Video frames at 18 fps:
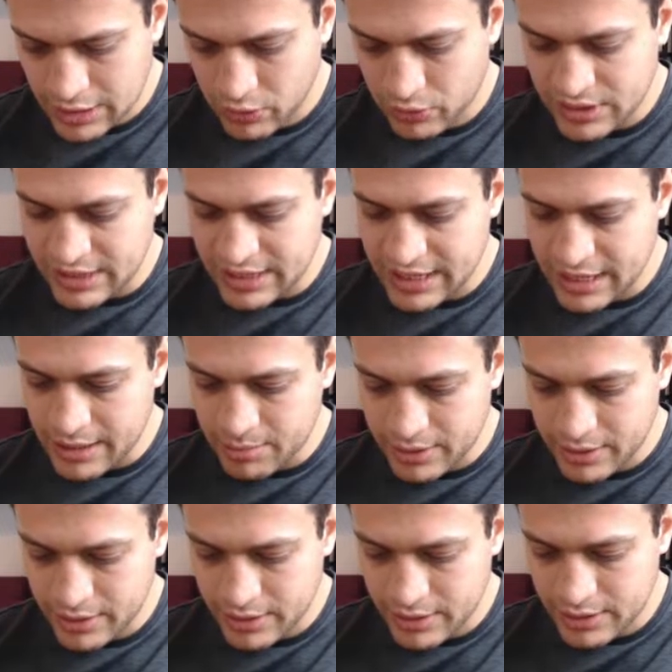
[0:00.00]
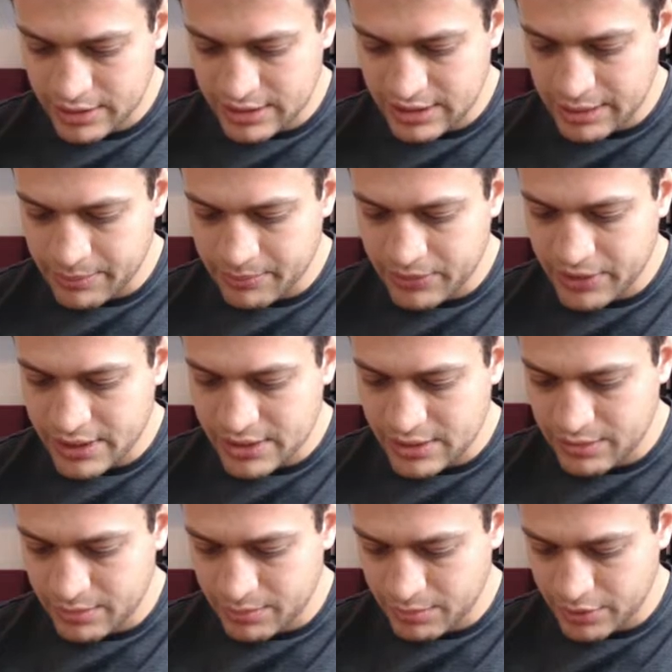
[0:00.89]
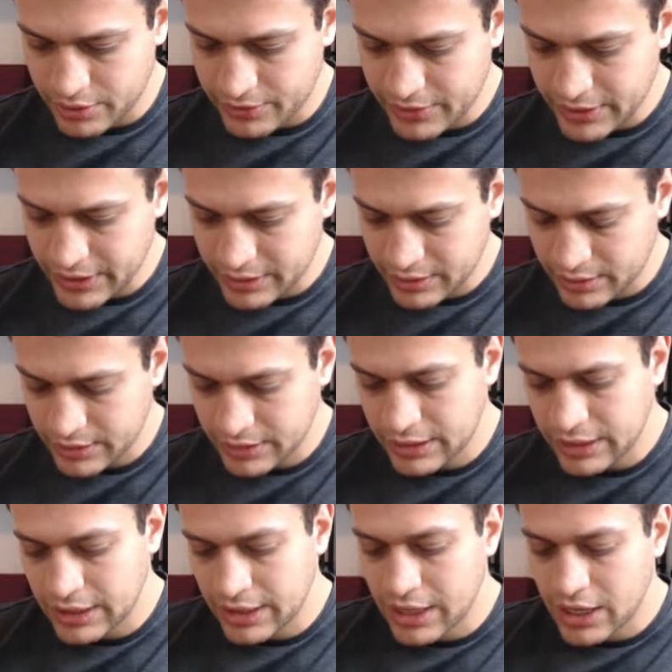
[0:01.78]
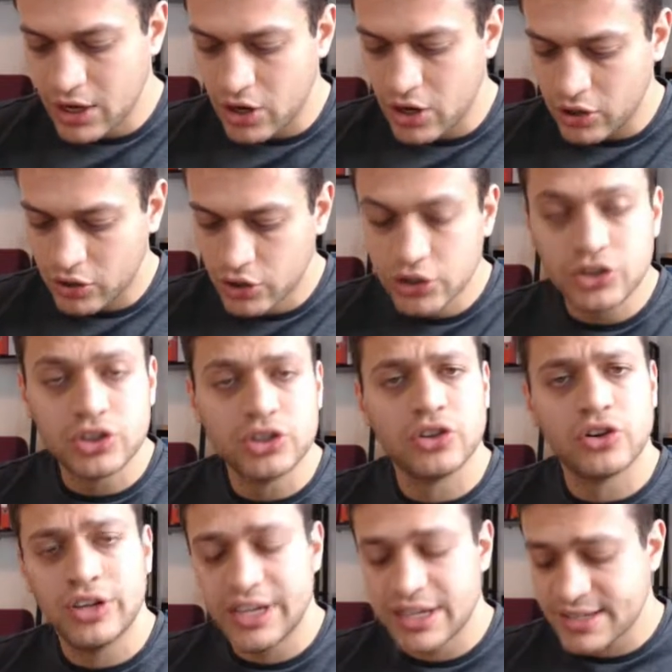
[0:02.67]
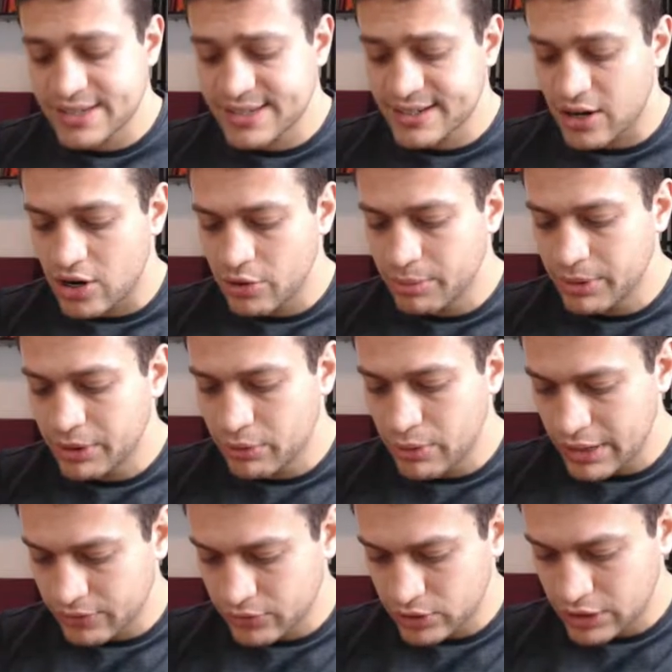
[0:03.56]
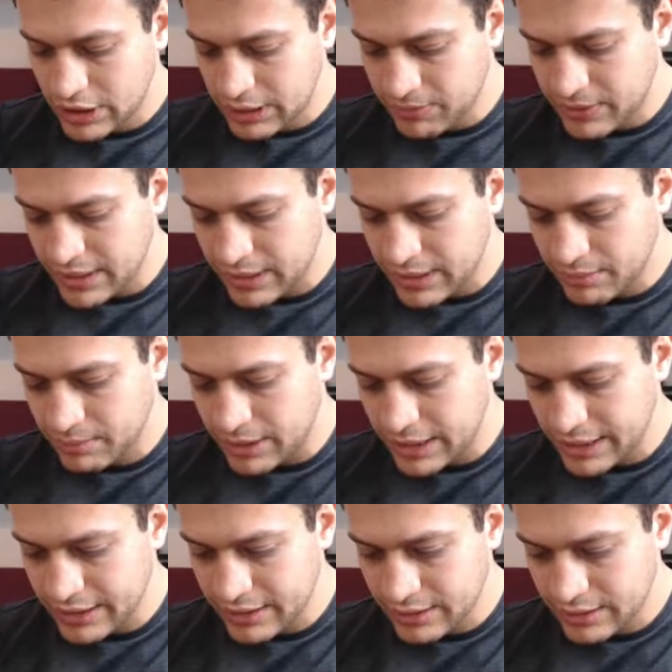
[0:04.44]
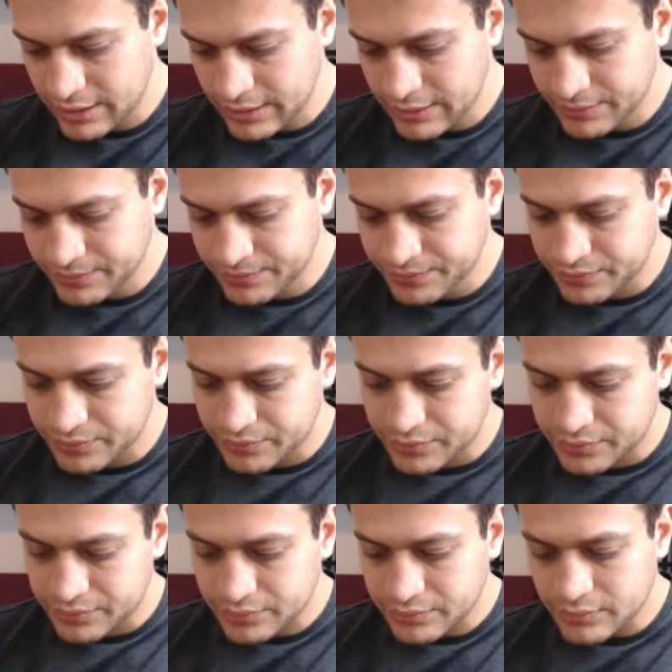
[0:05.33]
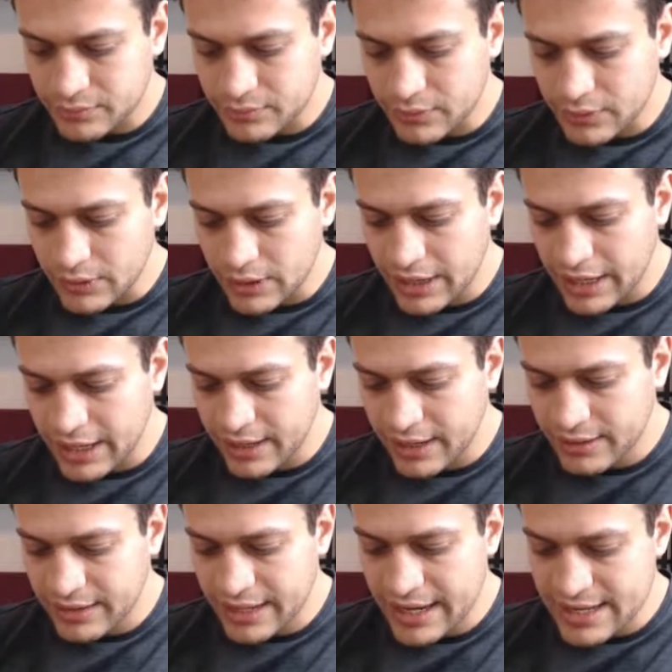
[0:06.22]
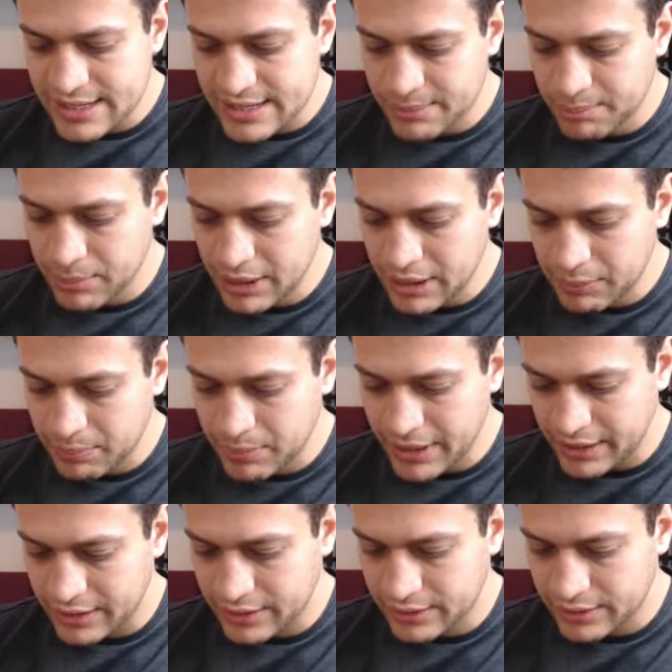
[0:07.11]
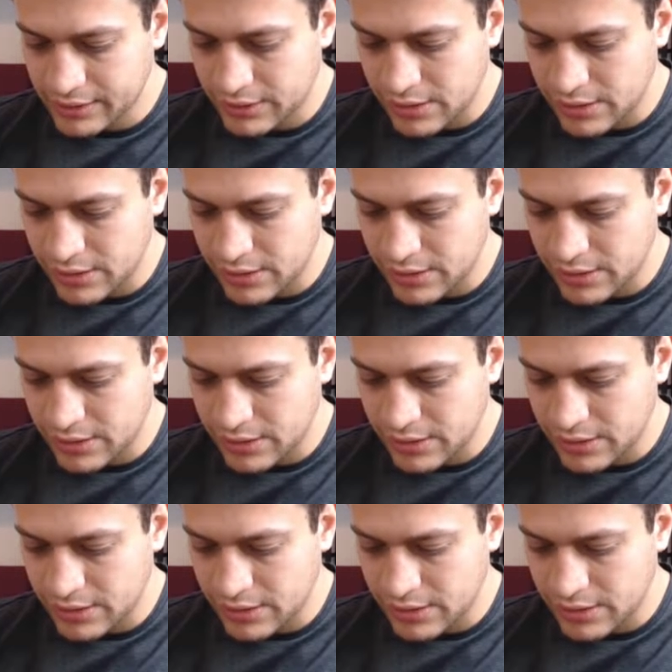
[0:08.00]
Zap. Zap this. Perfect. Oh, good to know he has Skarmy. We have to keep that in mind. And he has a mini P.E.K.K.A.